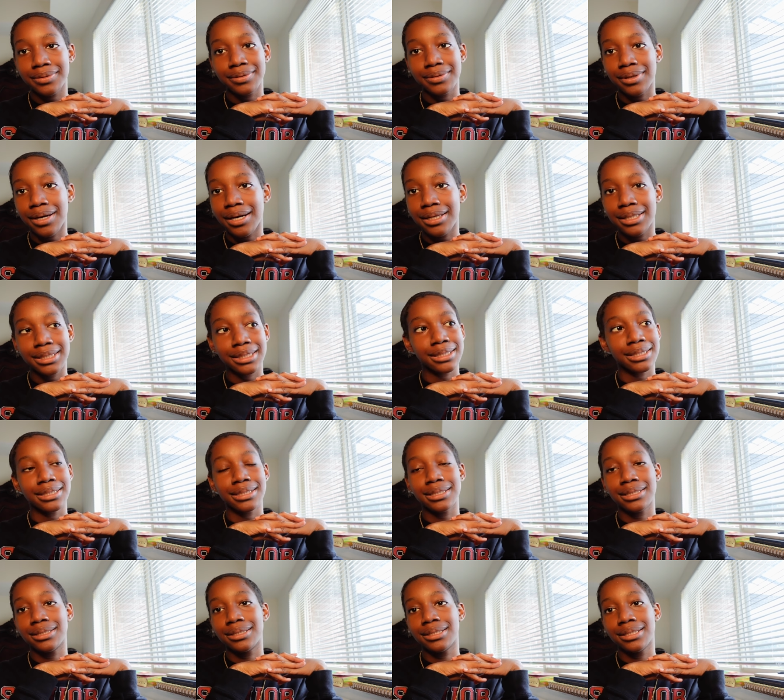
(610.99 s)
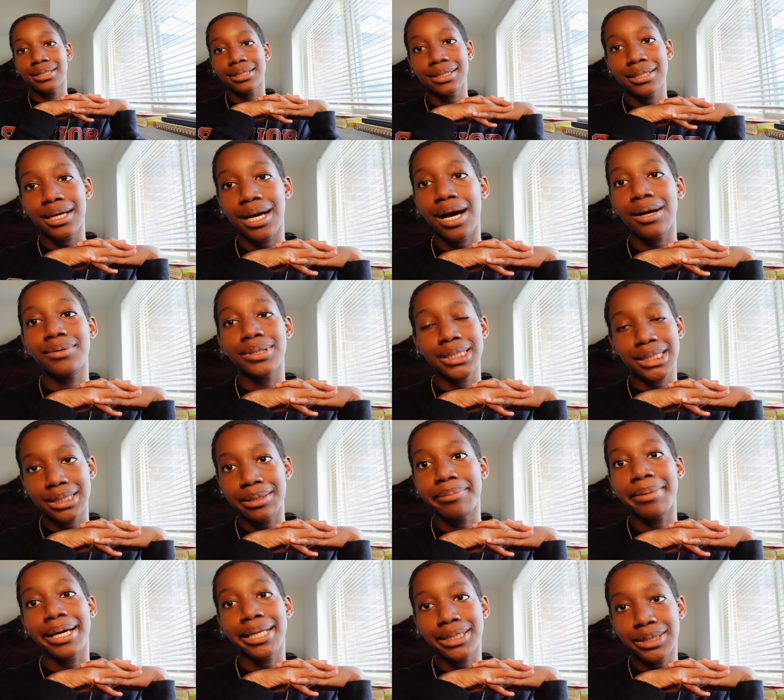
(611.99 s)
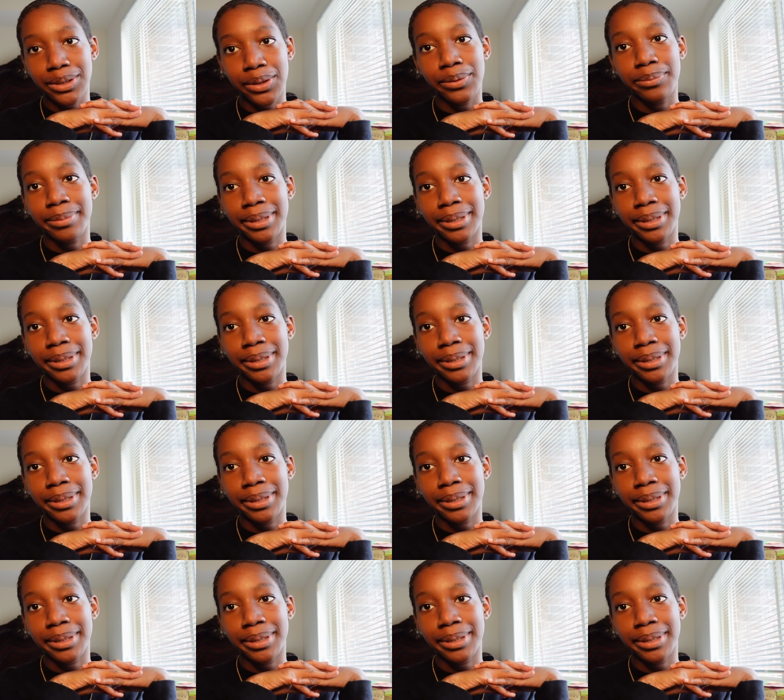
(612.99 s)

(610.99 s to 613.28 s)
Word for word: honestly, I wish somebody told